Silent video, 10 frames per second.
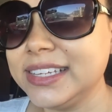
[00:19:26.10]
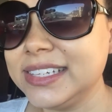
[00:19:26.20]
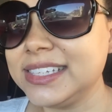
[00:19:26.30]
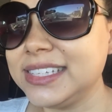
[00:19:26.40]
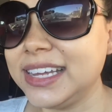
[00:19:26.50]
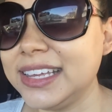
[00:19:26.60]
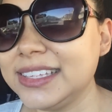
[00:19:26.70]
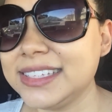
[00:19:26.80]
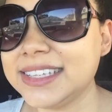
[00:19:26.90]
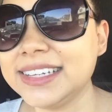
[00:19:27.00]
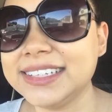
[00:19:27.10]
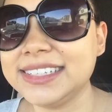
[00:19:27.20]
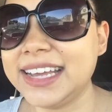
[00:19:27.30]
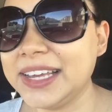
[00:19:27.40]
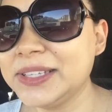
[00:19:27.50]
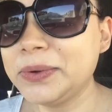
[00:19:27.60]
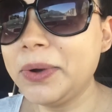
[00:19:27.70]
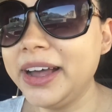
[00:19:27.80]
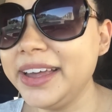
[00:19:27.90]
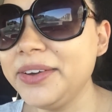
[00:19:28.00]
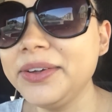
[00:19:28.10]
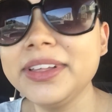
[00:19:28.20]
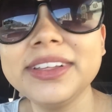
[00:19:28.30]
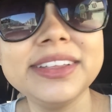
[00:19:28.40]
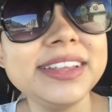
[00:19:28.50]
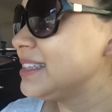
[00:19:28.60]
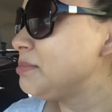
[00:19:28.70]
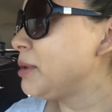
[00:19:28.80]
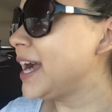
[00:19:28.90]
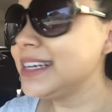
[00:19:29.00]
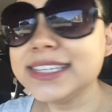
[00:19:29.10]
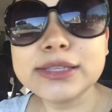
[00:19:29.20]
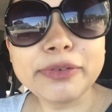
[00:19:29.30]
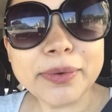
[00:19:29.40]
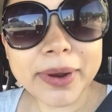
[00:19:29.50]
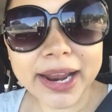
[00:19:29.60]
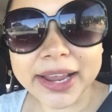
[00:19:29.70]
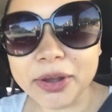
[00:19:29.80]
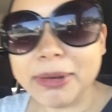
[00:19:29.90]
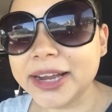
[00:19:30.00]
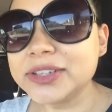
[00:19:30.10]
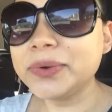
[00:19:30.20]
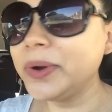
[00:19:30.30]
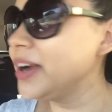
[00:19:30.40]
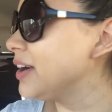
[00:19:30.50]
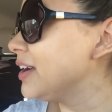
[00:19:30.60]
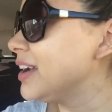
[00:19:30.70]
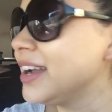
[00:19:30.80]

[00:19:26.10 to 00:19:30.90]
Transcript: Just takes a while. It's practice for when I go back to work.